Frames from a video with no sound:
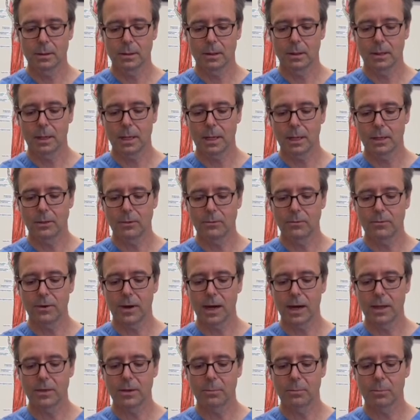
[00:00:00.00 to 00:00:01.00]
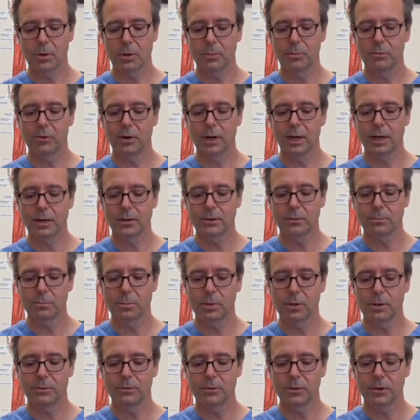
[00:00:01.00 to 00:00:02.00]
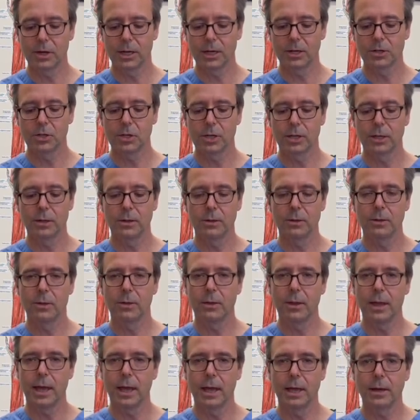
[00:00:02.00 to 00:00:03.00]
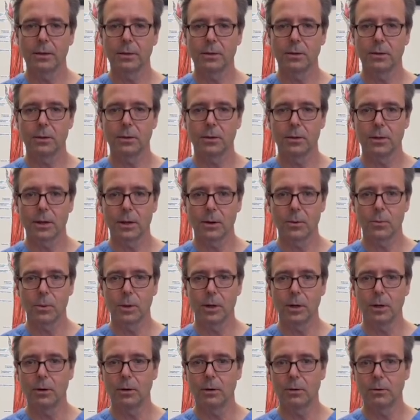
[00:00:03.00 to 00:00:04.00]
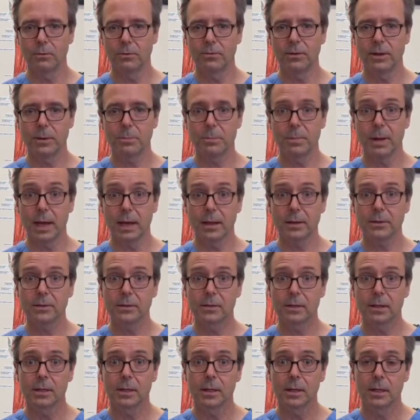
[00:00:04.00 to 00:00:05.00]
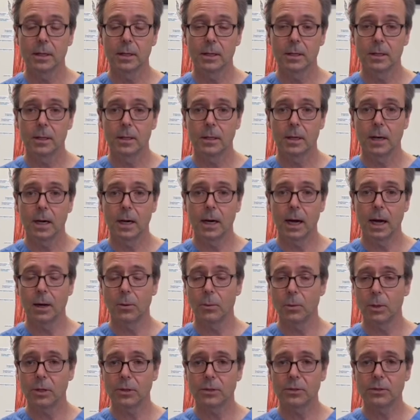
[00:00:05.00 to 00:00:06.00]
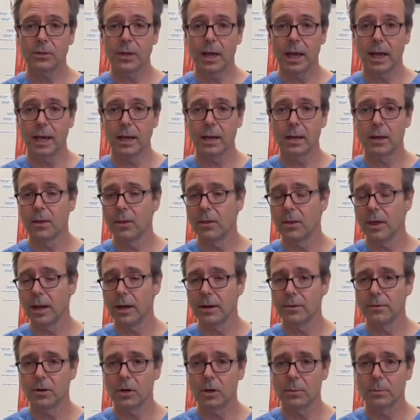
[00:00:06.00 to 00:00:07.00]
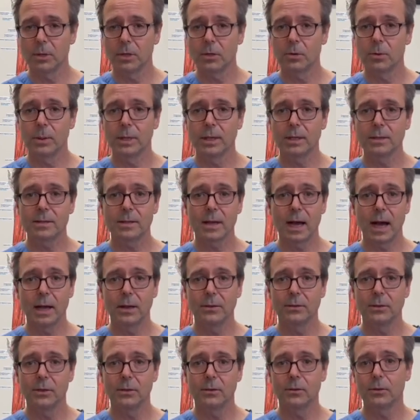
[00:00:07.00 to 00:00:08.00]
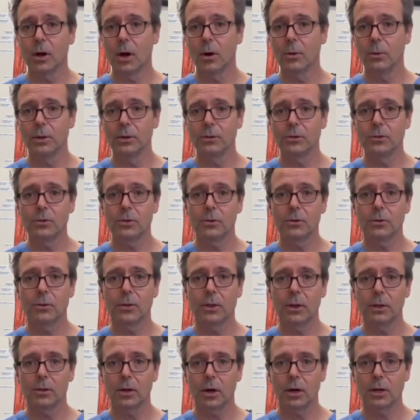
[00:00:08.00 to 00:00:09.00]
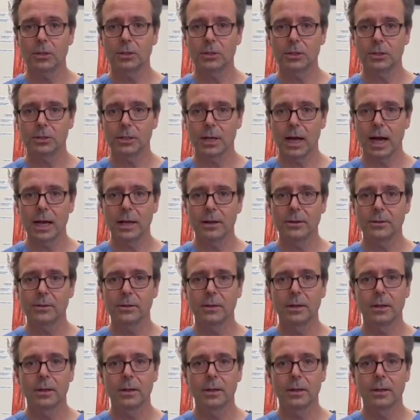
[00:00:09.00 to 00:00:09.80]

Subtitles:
and you find the perforation that you think will fit best. I will say that if you're between sizes, always choose the larger size.